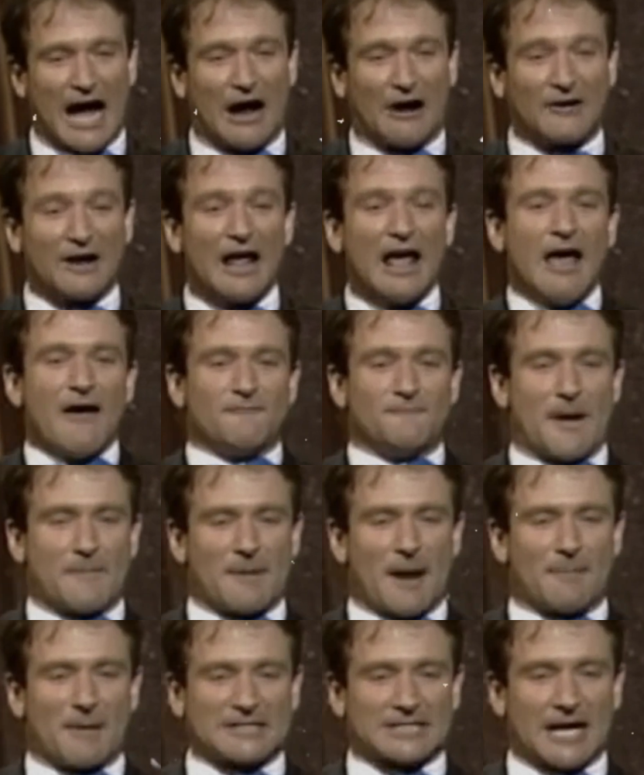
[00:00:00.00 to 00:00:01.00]
up and
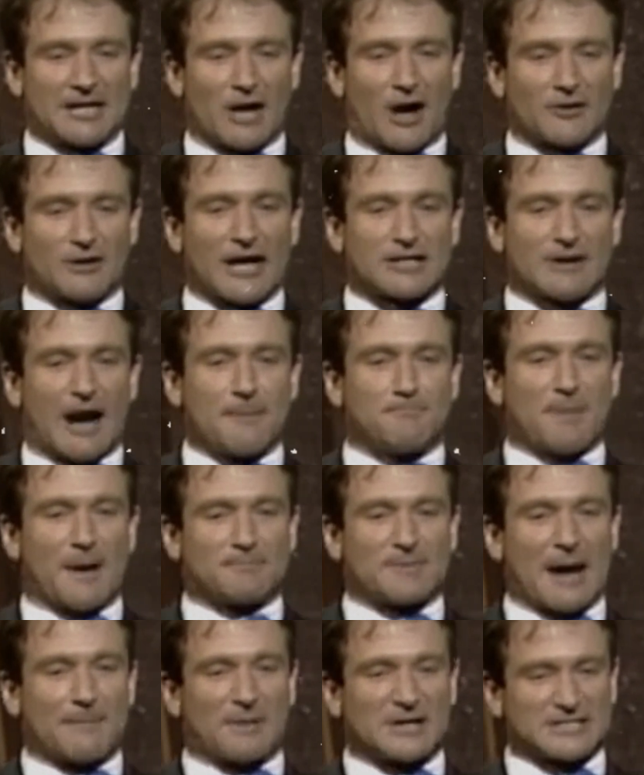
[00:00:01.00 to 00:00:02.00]
applauded. Alda
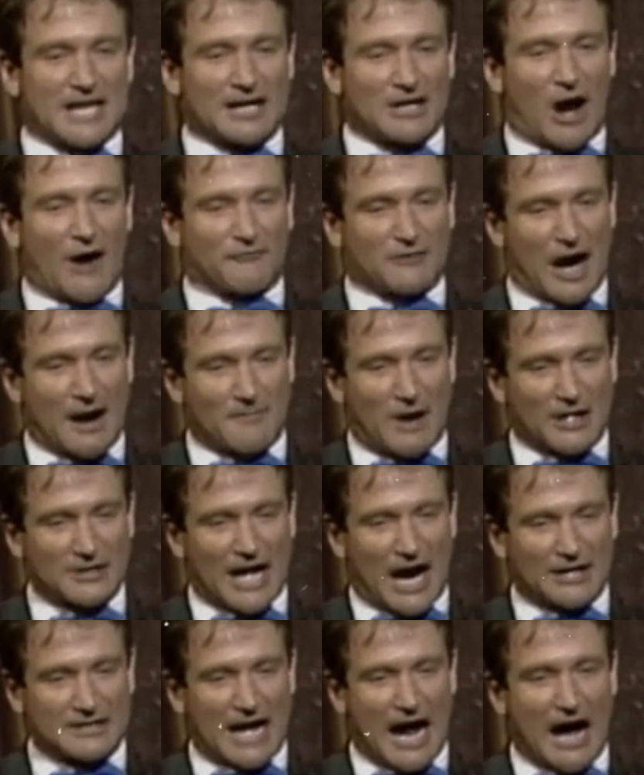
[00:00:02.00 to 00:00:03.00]
departed for Europe in that
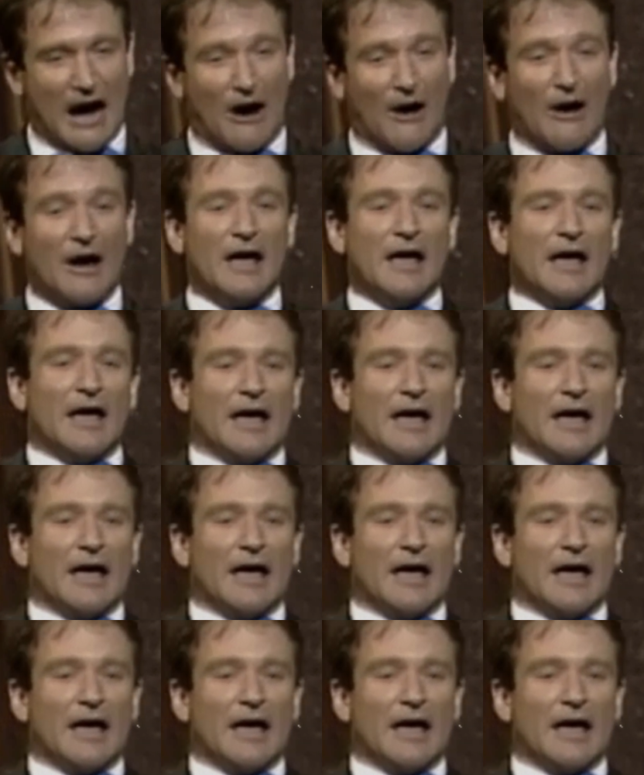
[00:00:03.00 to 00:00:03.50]
same year.